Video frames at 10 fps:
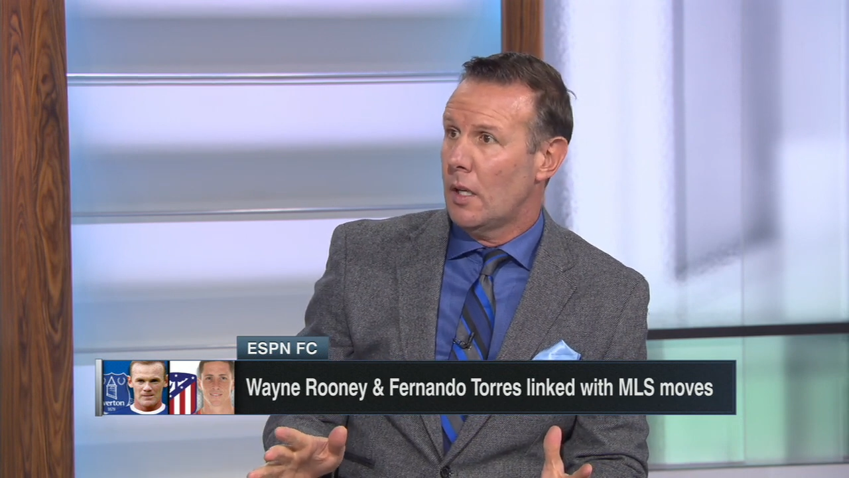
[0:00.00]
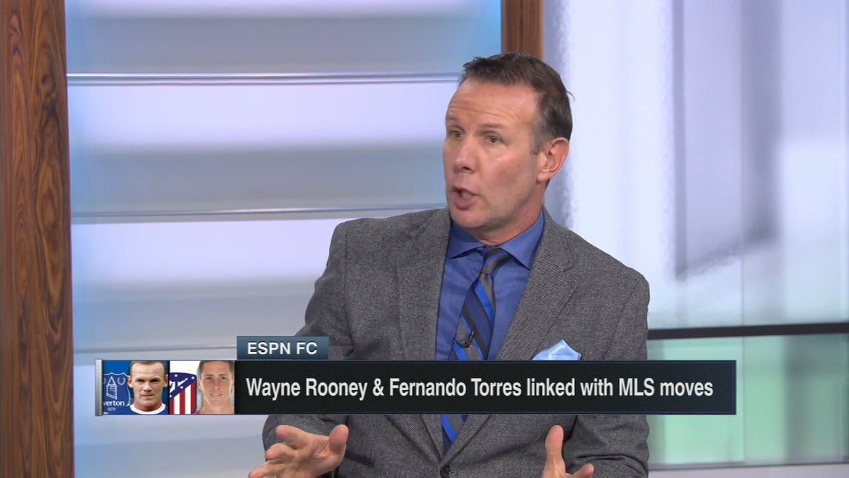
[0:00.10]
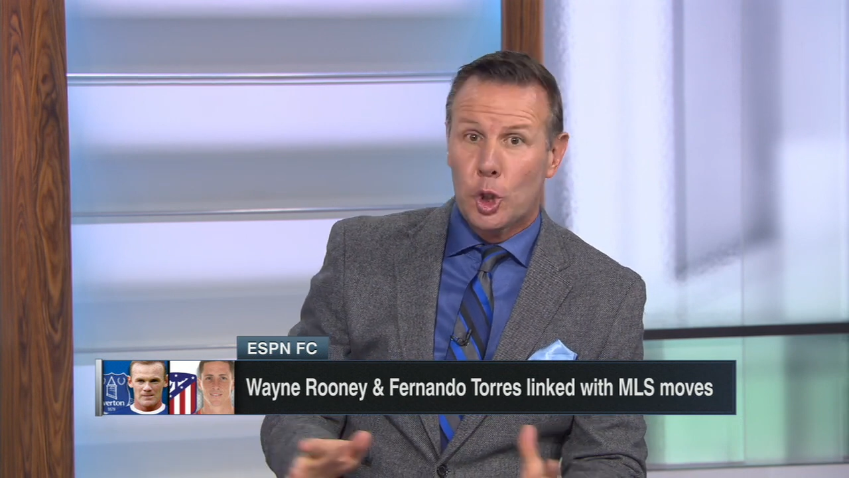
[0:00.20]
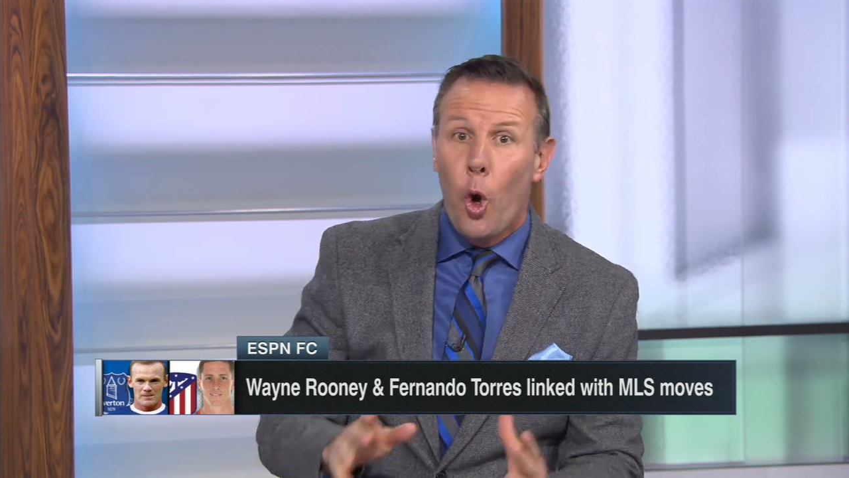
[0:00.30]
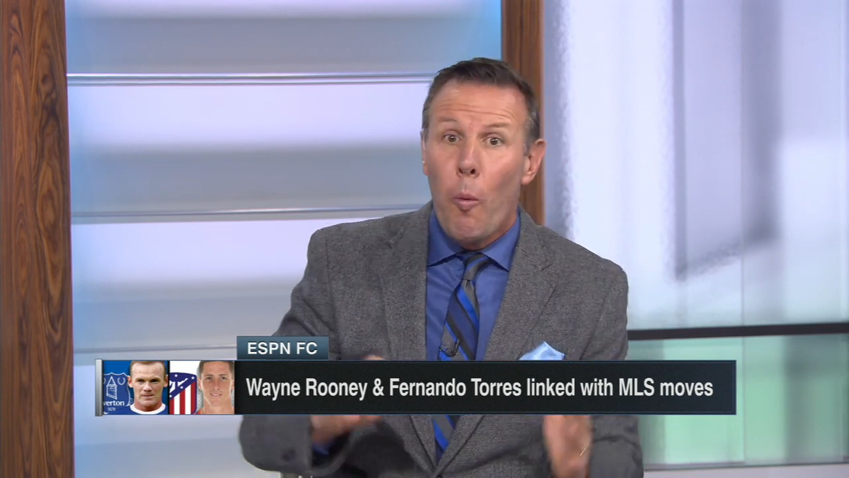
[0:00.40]

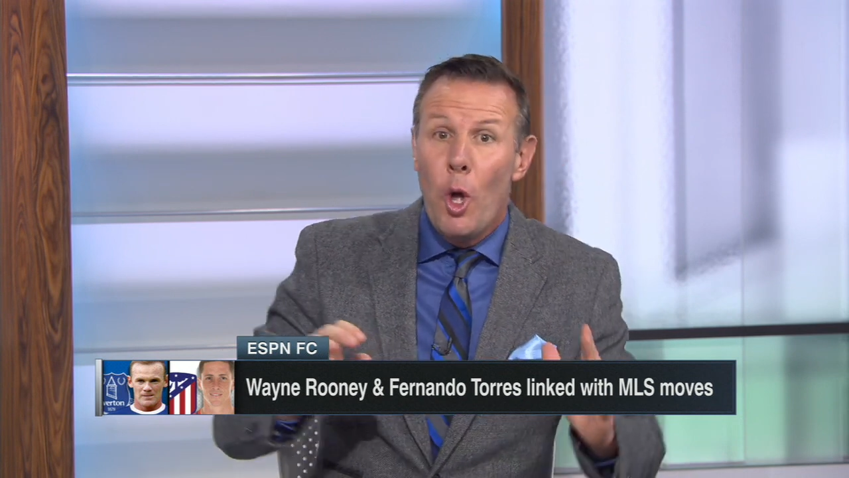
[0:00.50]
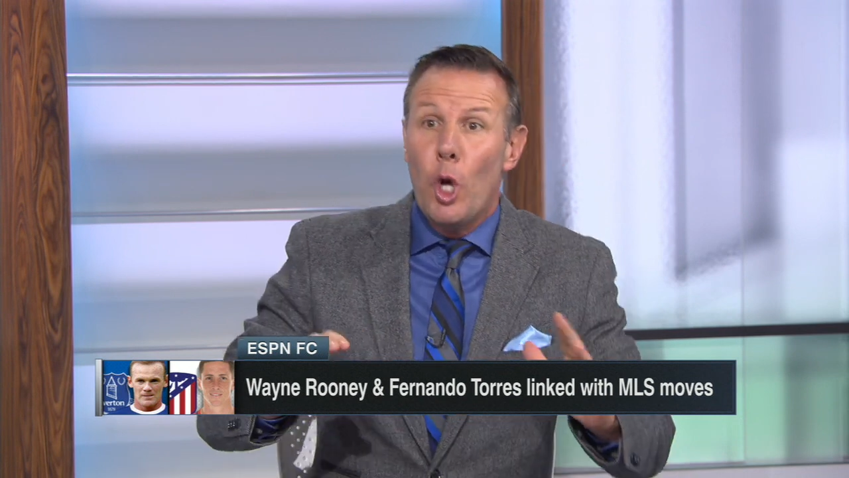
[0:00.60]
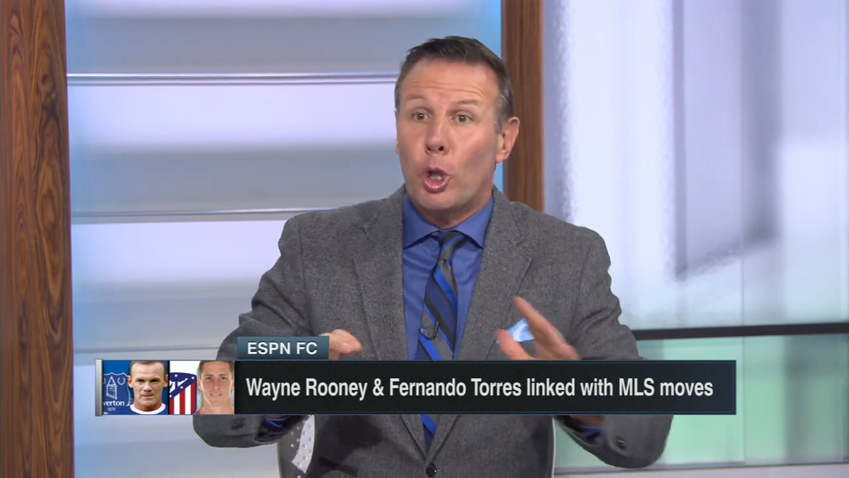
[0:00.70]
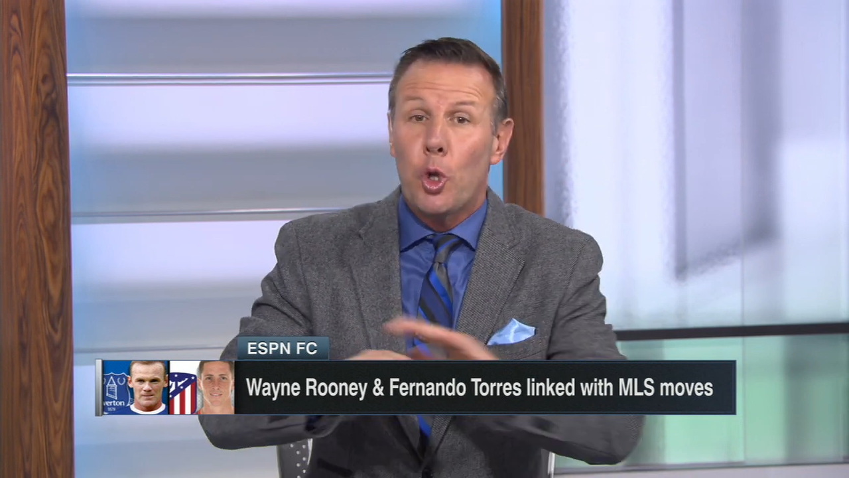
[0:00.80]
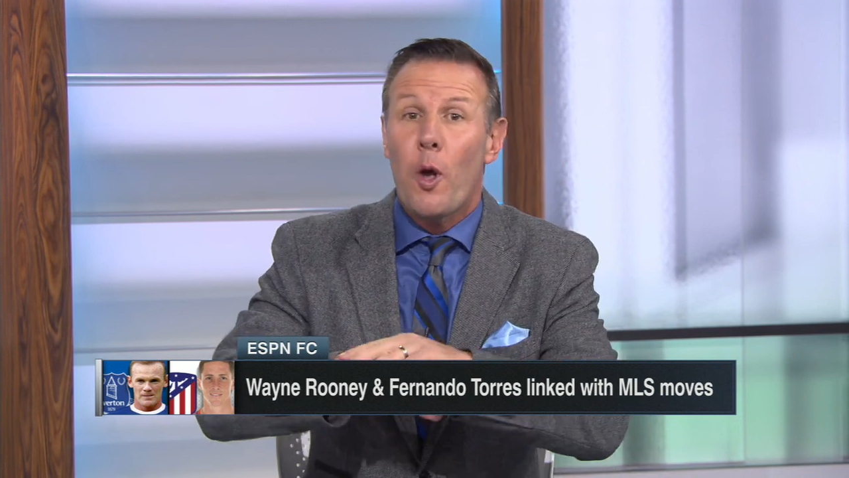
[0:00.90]
There's
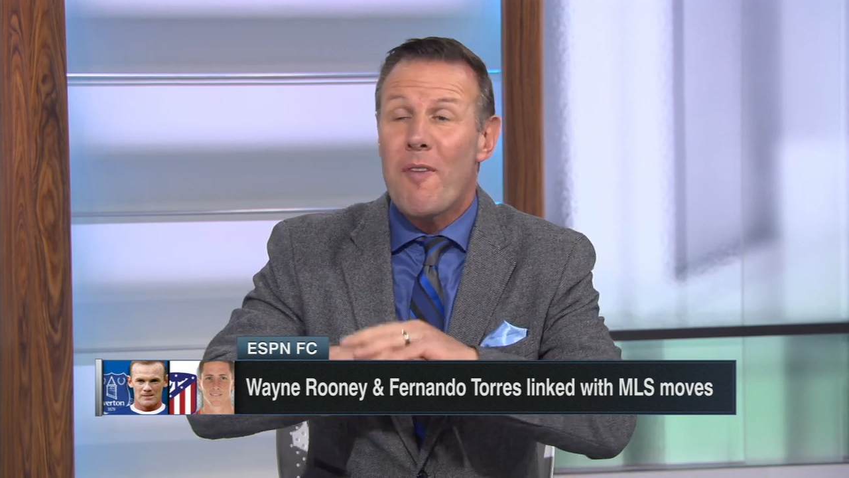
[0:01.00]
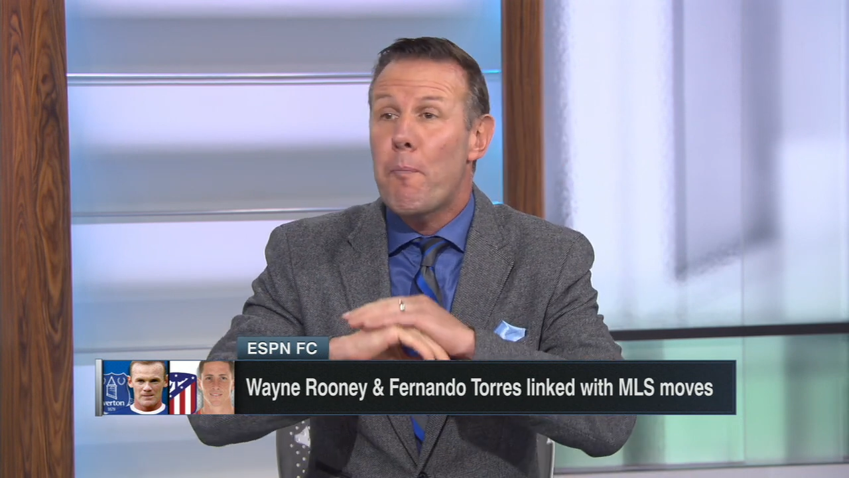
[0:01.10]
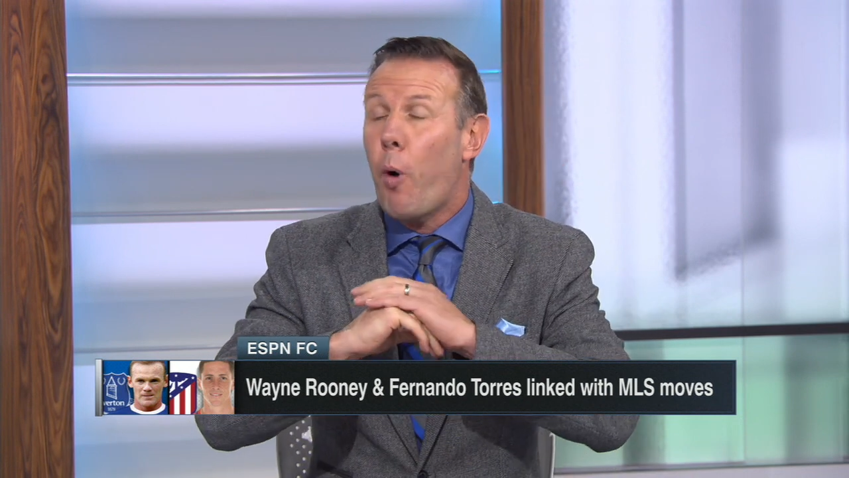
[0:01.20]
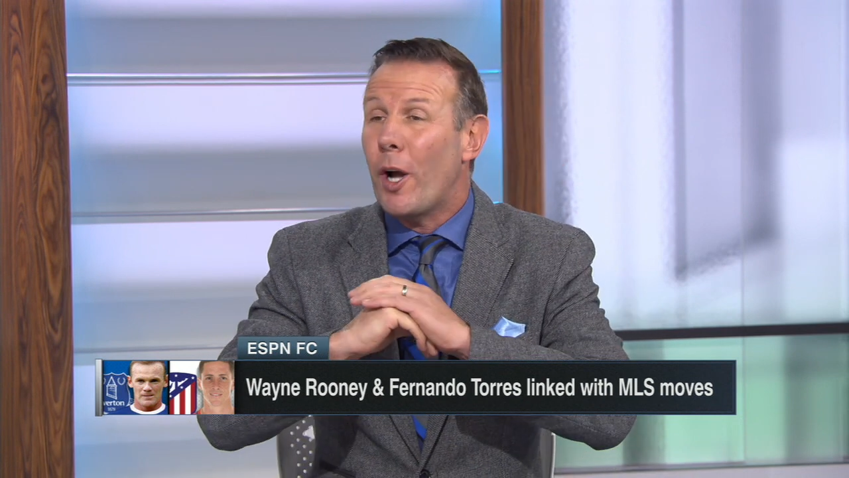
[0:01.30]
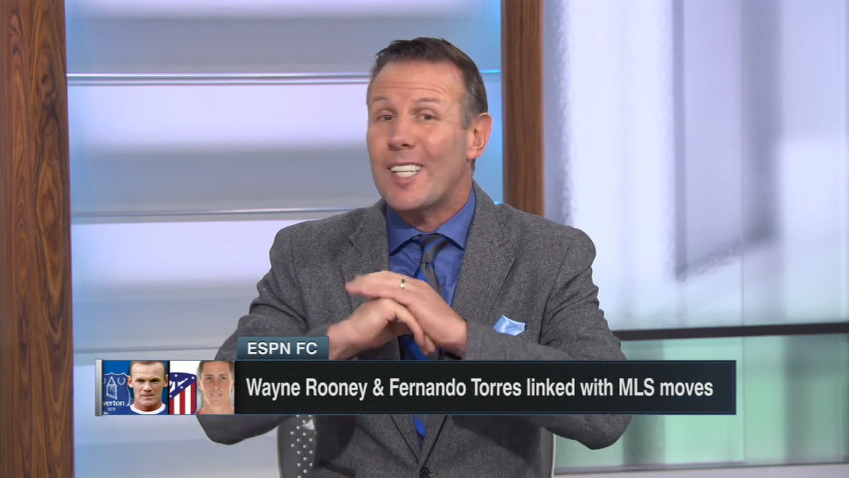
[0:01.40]
no even
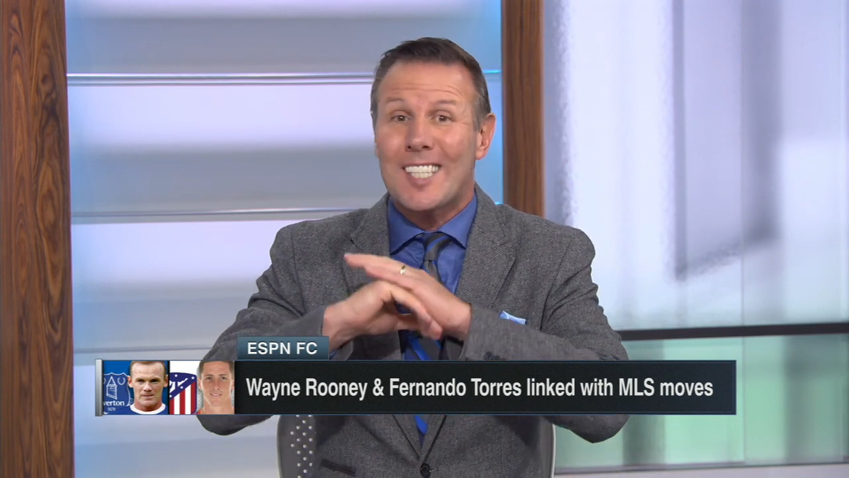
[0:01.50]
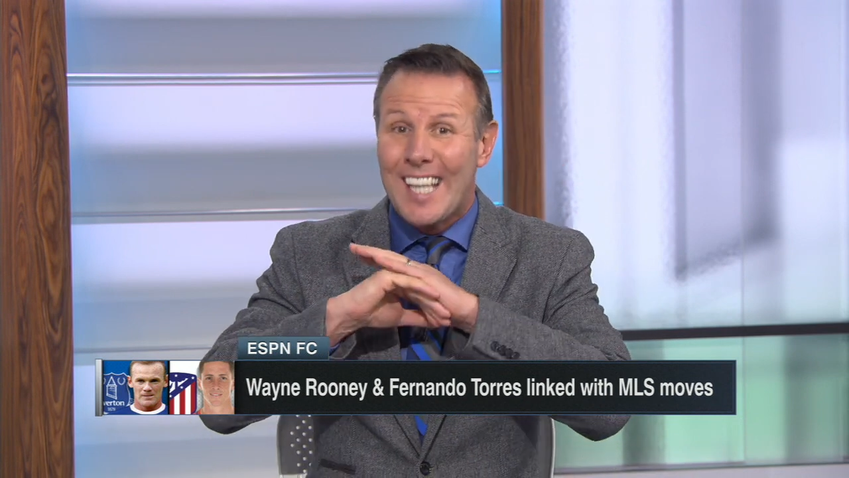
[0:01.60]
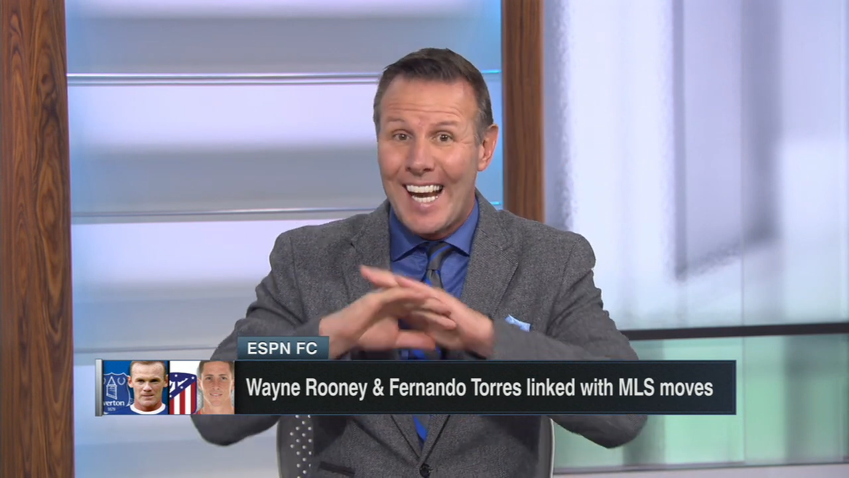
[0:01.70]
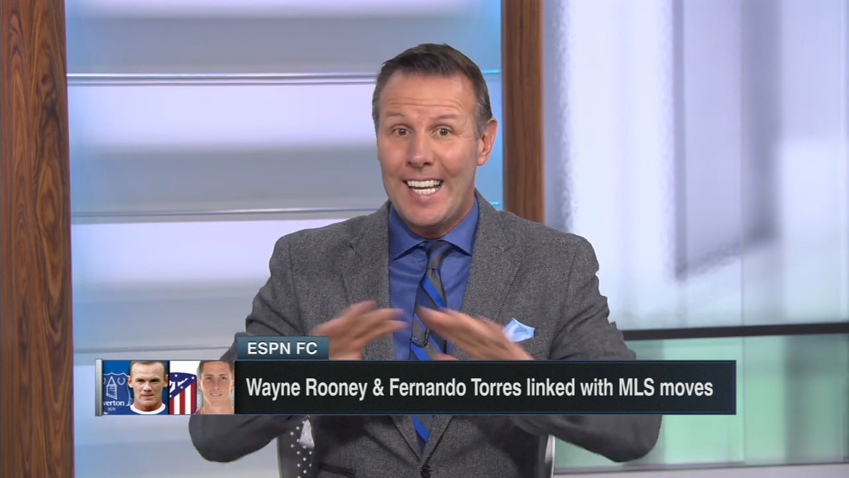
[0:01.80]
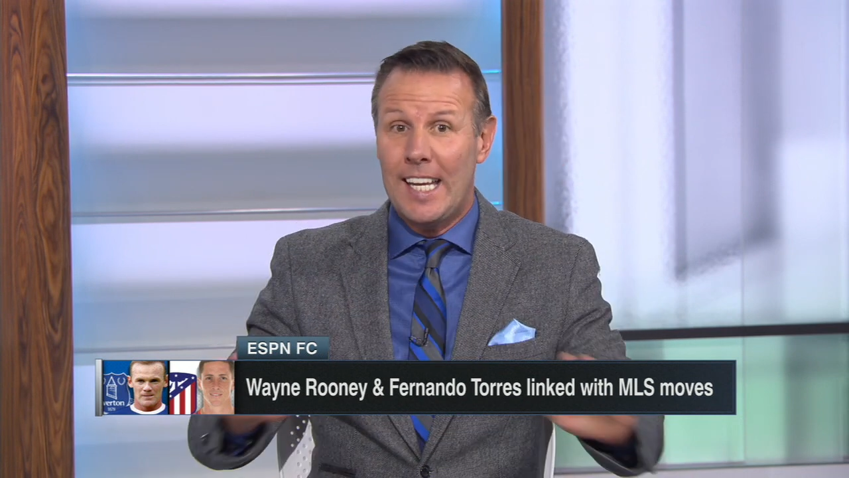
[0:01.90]
point
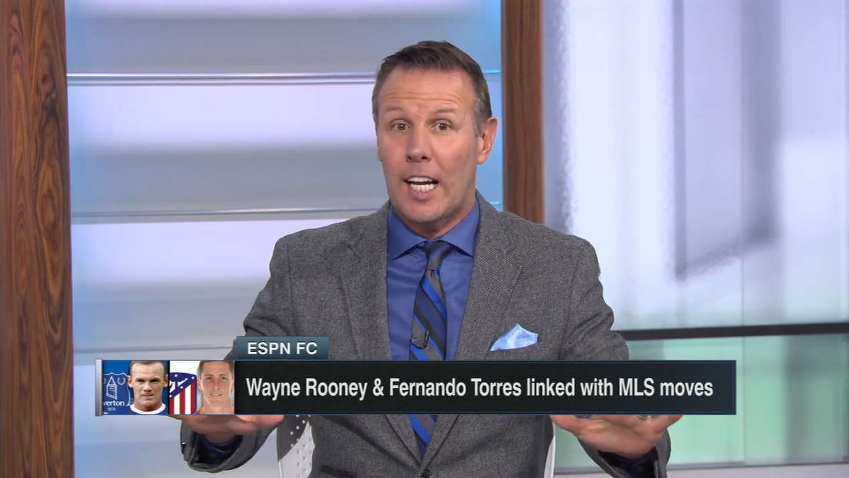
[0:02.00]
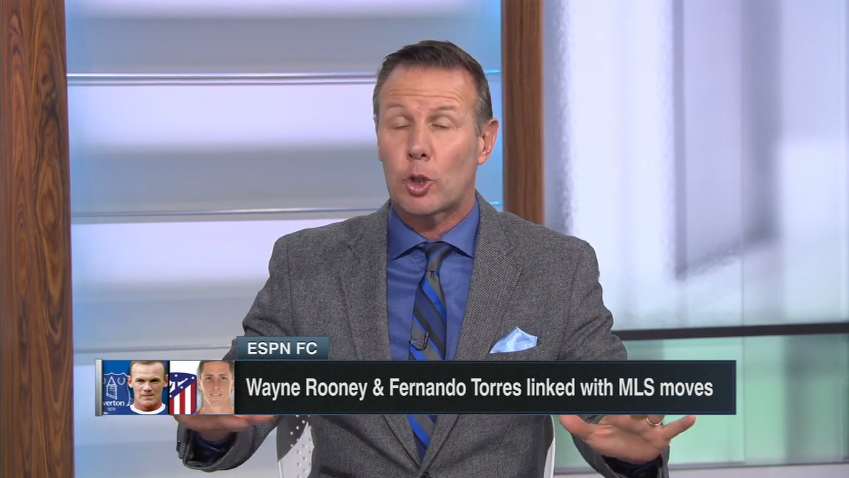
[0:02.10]
sitting here